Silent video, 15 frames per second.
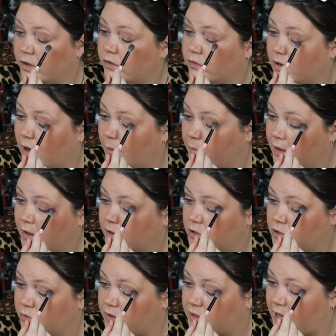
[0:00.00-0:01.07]
whether I'm
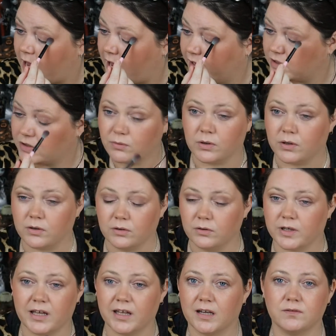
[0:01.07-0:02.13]
doing housework or
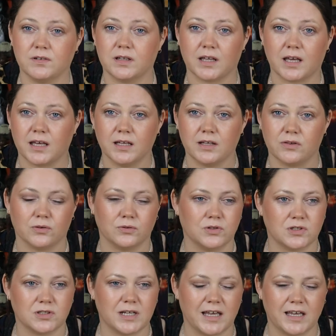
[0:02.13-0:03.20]
looking after the kids or
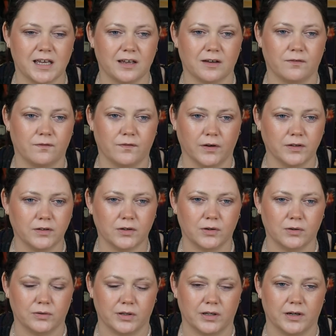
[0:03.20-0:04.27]
just taking a phone
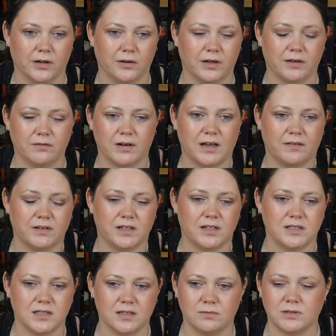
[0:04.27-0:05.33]
call, you know, even having
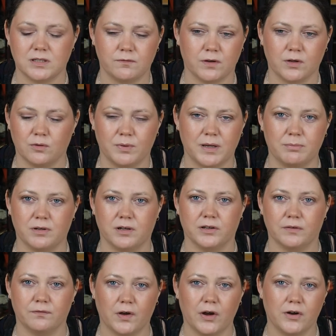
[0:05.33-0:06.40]
to deal with difficult people
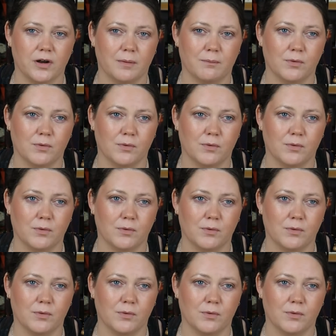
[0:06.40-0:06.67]
on the phone.